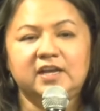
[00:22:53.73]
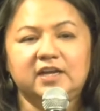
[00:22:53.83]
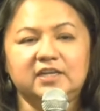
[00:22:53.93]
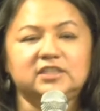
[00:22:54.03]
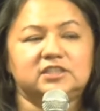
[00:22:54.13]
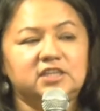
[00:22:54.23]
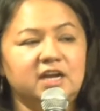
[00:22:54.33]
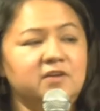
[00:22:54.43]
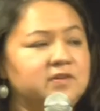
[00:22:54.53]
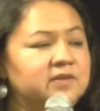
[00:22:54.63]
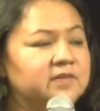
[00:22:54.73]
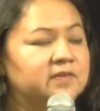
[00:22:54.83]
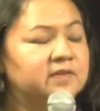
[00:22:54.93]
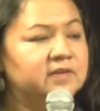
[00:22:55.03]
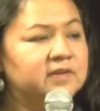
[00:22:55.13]
And he said, sit down.
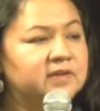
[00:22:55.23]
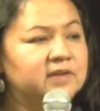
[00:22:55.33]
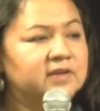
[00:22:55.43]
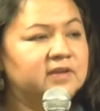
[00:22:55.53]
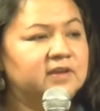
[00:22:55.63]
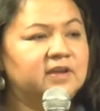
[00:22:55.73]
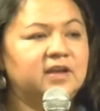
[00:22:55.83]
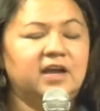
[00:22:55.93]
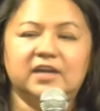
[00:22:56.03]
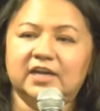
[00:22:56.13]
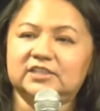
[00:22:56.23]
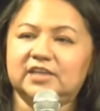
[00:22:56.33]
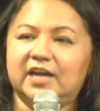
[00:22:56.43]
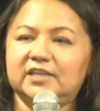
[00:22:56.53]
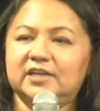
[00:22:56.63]
And I
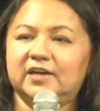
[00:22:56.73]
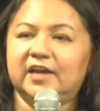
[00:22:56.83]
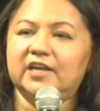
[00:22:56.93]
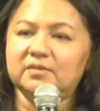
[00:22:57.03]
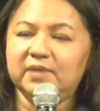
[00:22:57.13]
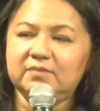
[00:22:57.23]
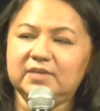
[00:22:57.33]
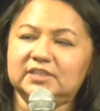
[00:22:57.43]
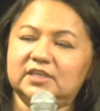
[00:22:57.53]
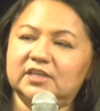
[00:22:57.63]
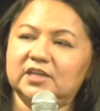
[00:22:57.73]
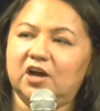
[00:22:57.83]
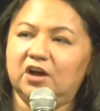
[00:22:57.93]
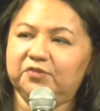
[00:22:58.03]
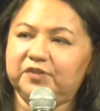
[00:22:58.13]
sat there and he made me sit in the
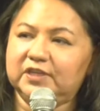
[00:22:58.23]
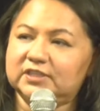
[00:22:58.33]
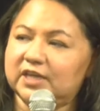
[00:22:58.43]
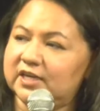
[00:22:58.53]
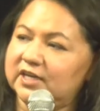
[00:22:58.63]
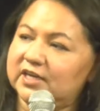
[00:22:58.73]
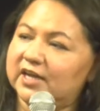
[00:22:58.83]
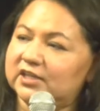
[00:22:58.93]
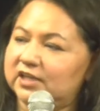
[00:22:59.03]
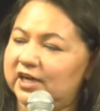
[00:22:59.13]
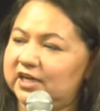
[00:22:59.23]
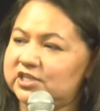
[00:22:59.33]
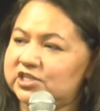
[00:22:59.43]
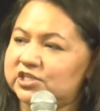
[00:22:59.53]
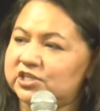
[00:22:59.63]
office. I didn't get
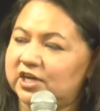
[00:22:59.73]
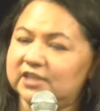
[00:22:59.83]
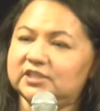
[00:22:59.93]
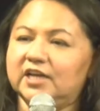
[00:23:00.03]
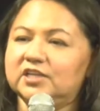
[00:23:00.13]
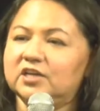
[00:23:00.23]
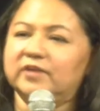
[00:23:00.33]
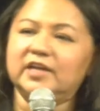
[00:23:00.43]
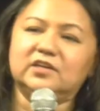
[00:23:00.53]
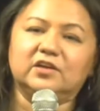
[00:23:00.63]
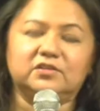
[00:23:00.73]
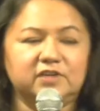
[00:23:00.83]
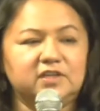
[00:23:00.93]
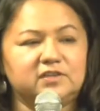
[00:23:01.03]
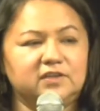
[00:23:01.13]
lunch. I sat there right till
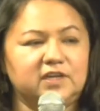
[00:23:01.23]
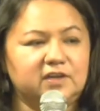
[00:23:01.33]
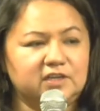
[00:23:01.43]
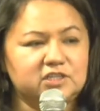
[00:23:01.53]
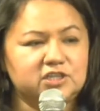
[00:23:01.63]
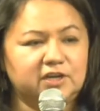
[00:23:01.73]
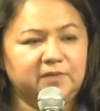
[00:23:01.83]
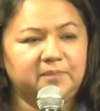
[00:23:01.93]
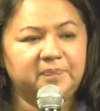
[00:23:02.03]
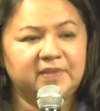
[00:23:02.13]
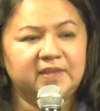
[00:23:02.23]
3.30 on a chair.